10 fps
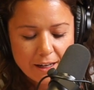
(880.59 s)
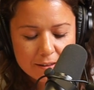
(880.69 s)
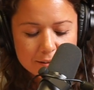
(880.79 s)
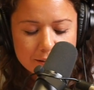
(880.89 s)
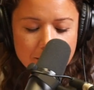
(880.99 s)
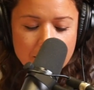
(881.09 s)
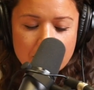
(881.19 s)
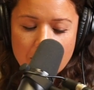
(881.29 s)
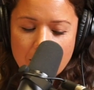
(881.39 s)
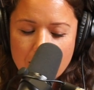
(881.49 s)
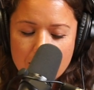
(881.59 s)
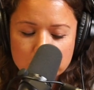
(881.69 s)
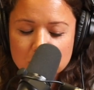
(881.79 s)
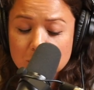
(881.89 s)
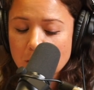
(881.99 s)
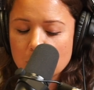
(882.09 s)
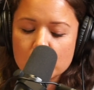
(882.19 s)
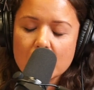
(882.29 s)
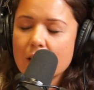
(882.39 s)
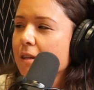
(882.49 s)
Yes. Um,
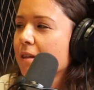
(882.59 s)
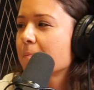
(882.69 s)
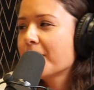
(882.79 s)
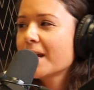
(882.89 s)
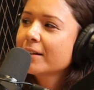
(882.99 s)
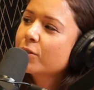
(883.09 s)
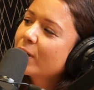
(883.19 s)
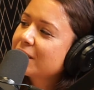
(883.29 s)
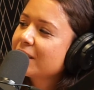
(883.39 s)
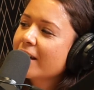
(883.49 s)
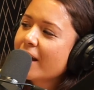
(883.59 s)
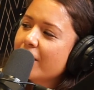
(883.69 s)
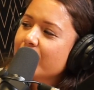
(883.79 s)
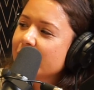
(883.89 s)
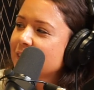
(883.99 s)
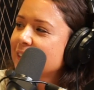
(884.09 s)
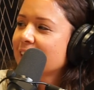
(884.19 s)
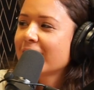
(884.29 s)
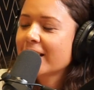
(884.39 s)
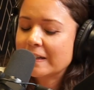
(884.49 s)
so the main question I have for you
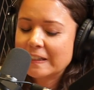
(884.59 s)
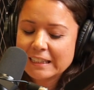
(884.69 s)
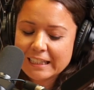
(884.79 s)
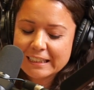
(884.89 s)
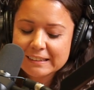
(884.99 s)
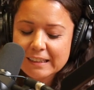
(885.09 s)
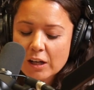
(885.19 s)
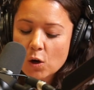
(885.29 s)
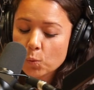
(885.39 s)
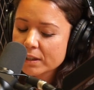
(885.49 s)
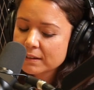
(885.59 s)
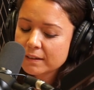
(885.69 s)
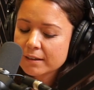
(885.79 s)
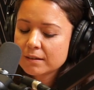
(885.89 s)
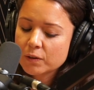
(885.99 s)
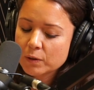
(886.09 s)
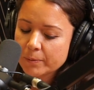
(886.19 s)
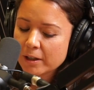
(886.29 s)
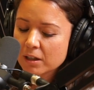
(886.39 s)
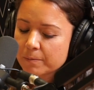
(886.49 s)
today, Aaron, is what sets the
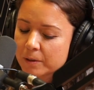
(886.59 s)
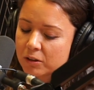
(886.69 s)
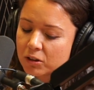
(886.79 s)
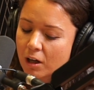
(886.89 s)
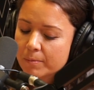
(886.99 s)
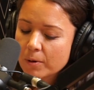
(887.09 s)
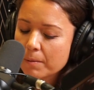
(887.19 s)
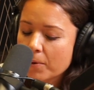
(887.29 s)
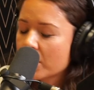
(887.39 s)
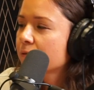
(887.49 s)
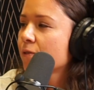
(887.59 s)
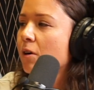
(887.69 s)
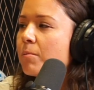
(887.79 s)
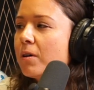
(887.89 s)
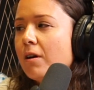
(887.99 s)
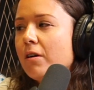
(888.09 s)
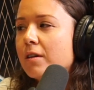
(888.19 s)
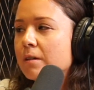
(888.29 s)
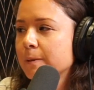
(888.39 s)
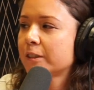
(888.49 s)
repair companies shop apart from all
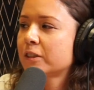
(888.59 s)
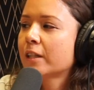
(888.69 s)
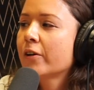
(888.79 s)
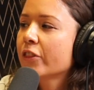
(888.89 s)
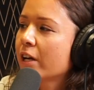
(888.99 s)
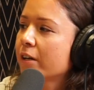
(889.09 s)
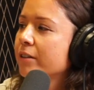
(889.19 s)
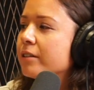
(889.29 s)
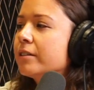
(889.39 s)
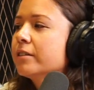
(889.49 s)
the competition out there?